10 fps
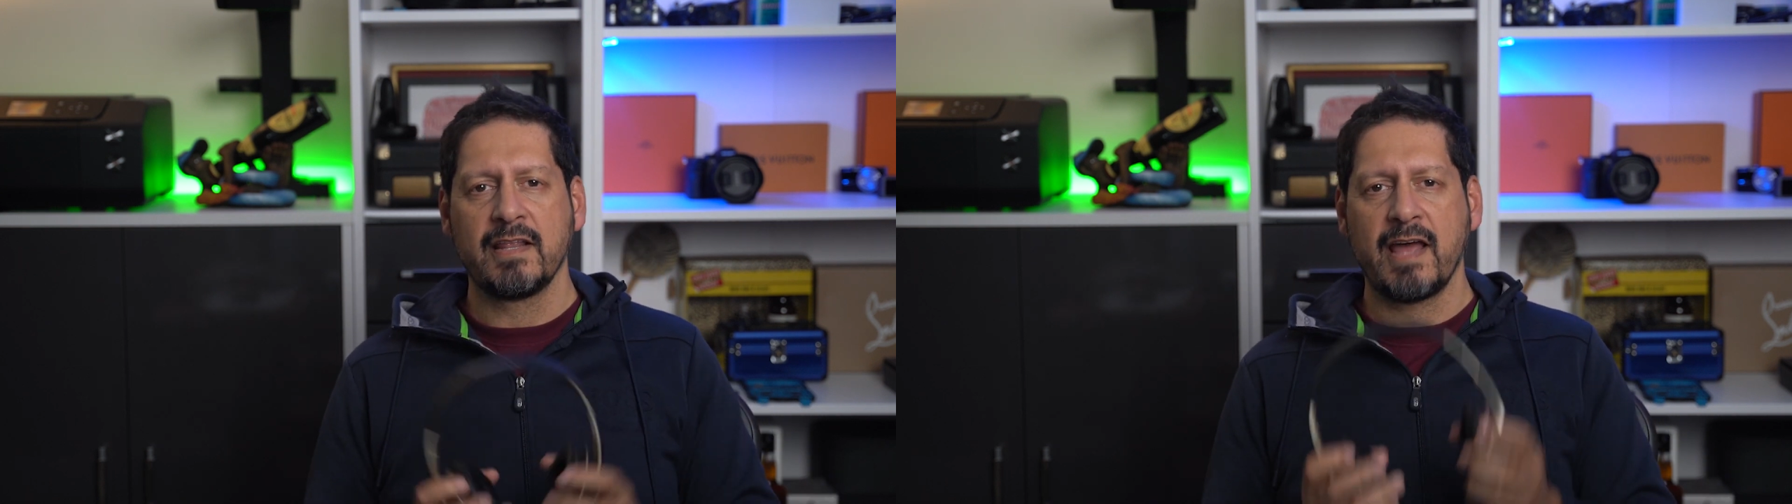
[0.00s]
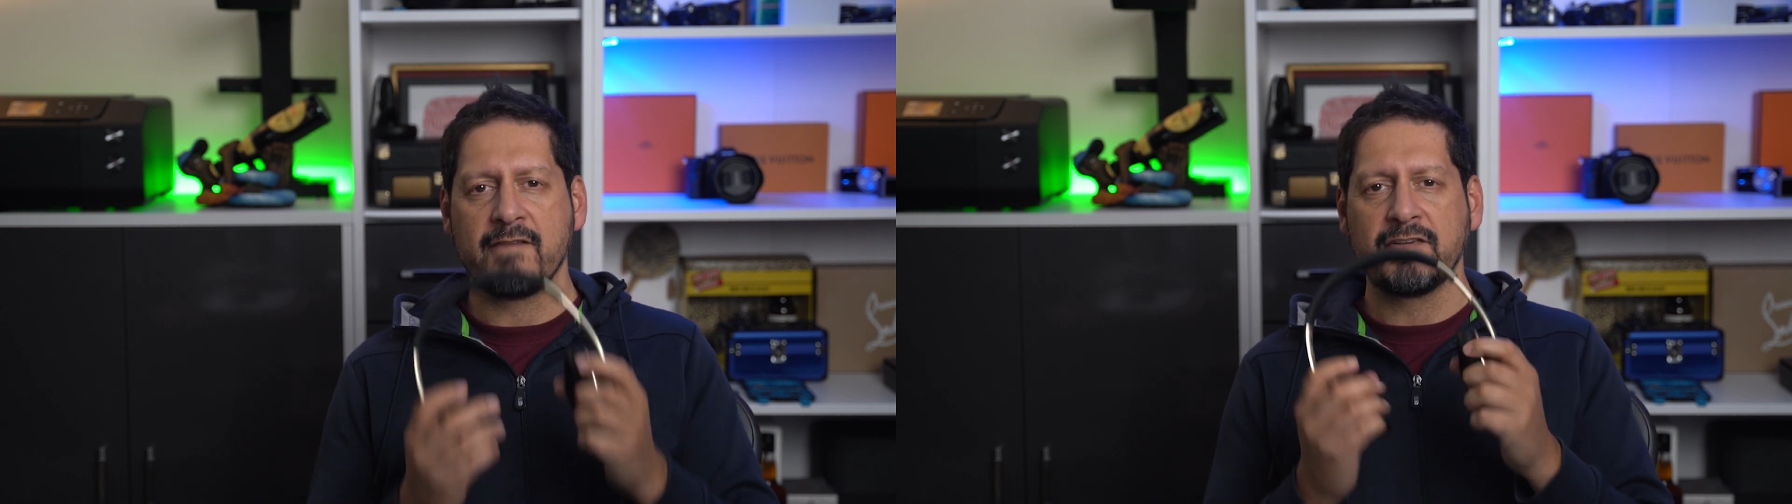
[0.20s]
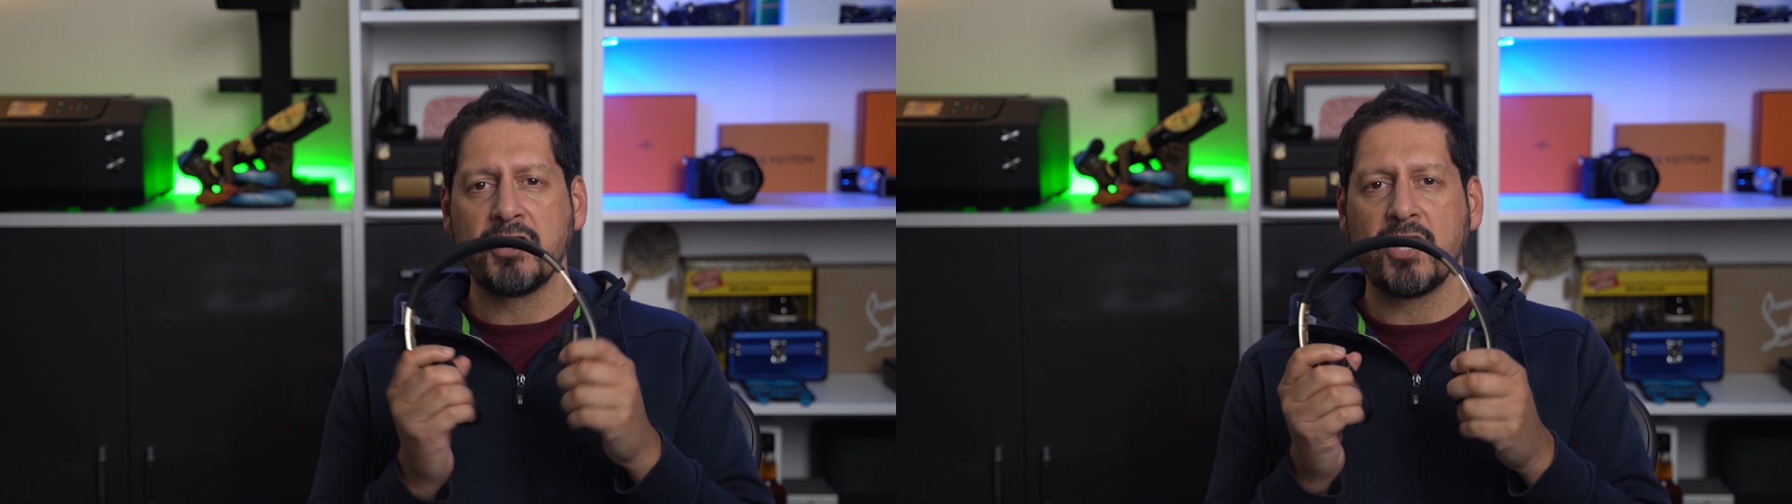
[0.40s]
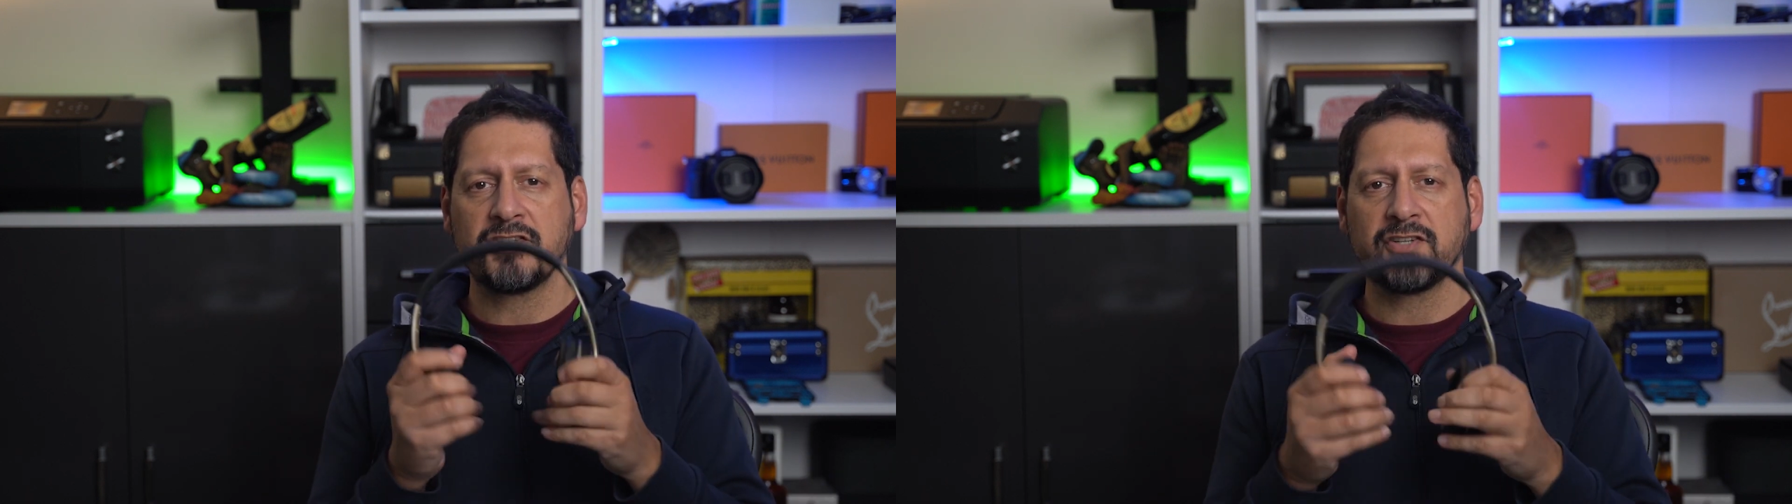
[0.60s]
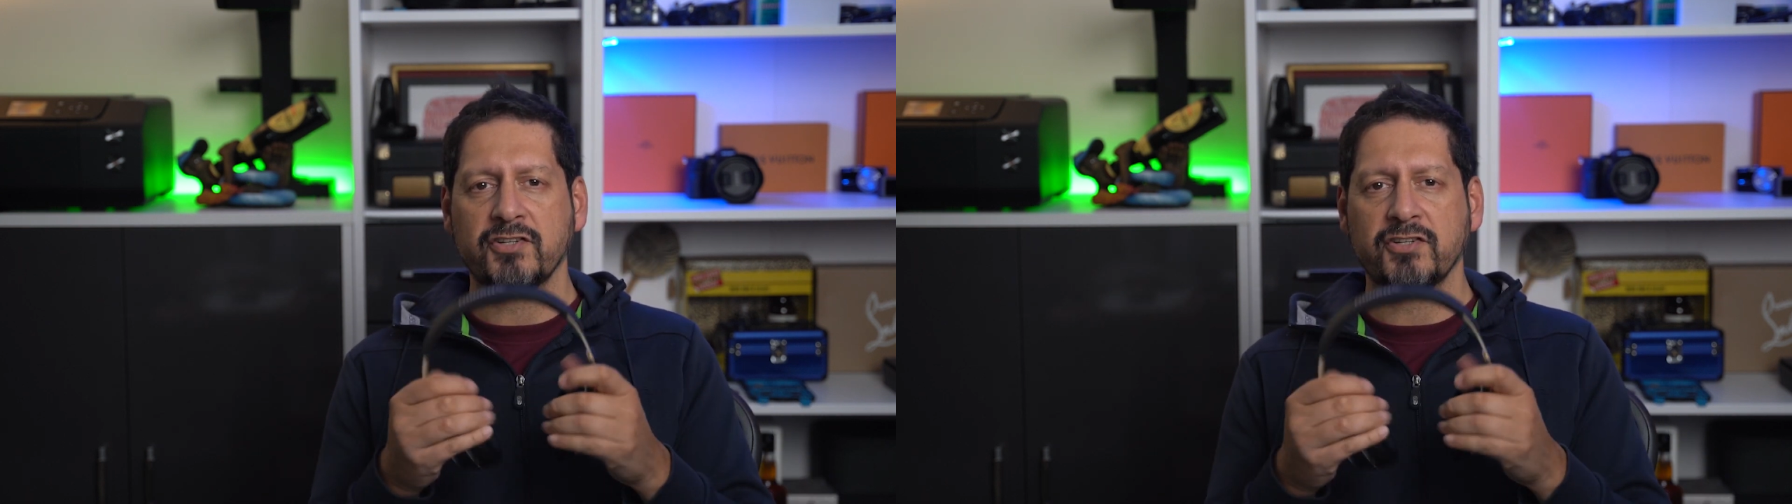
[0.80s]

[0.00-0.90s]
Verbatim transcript: They have a nice